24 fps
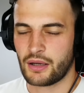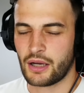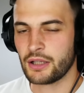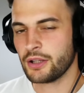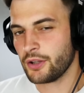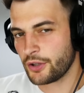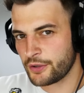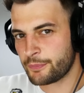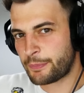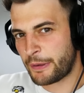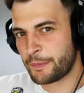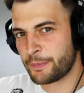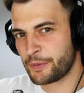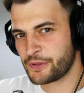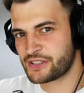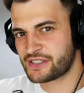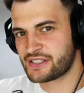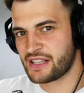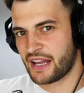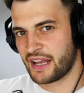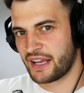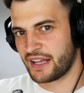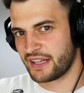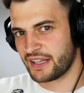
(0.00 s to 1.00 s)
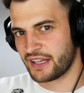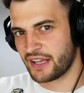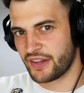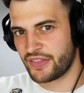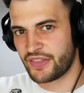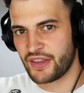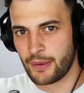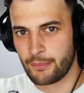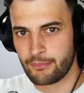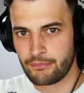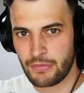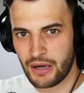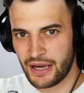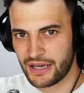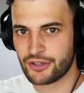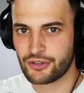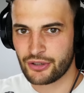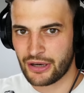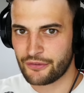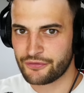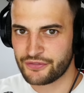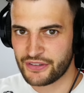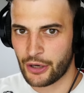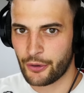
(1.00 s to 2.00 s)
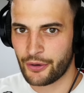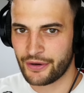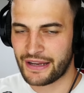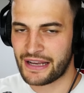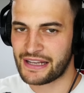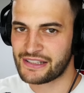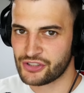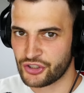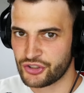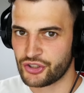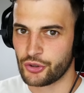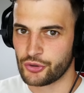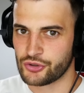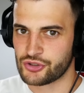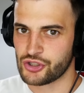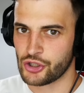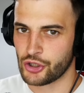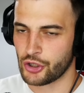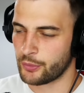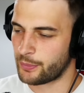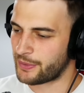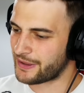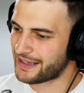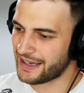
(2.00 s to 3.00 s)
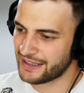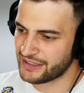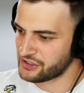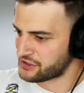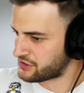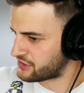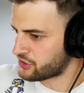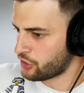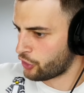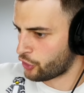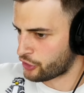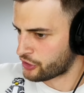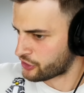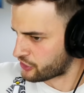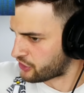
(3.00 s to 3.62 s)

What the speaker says: A lot of people say that Minecraft nowadays on YouTube kind of sucks